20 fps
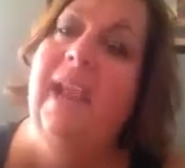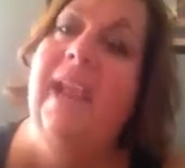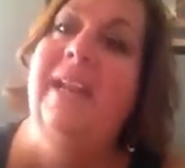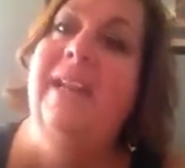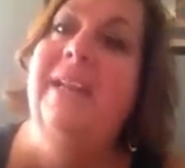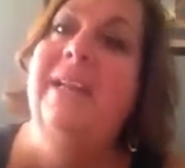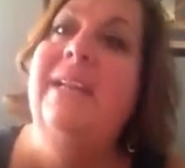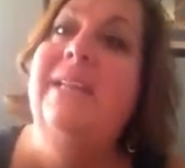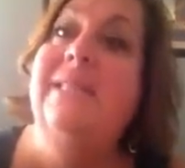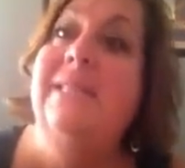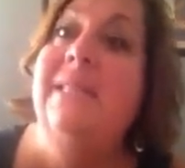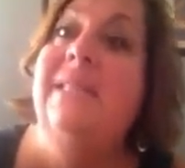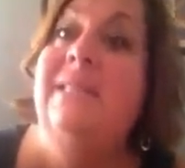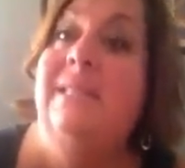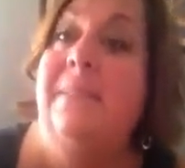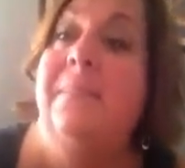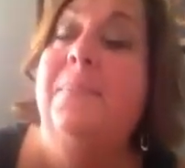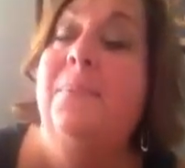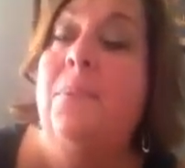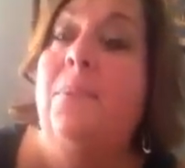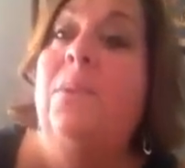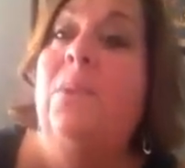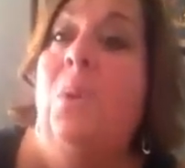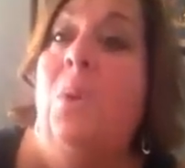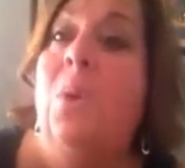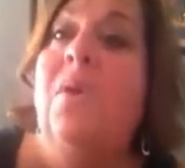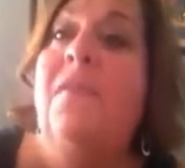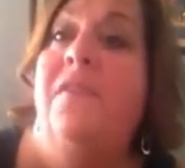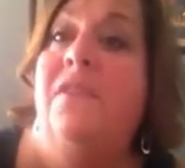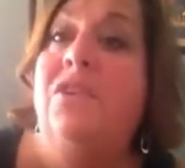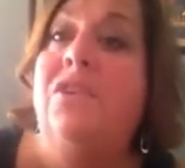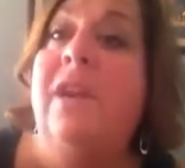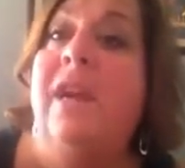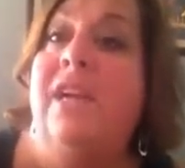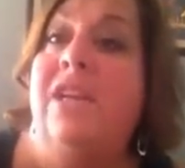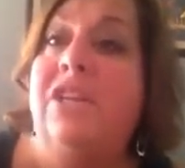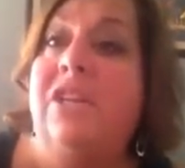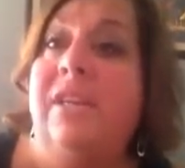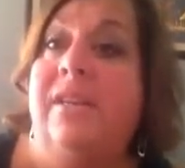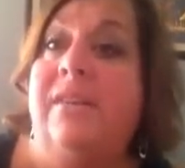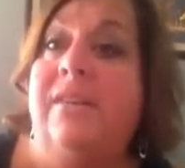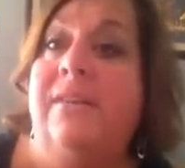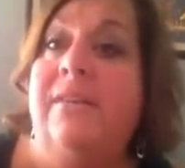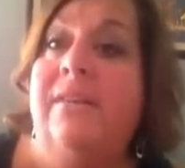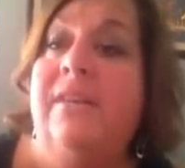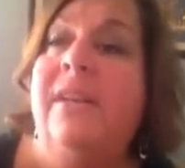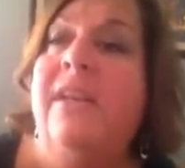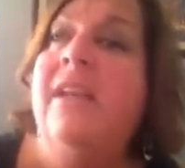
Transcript: And it is the simple law of attraction.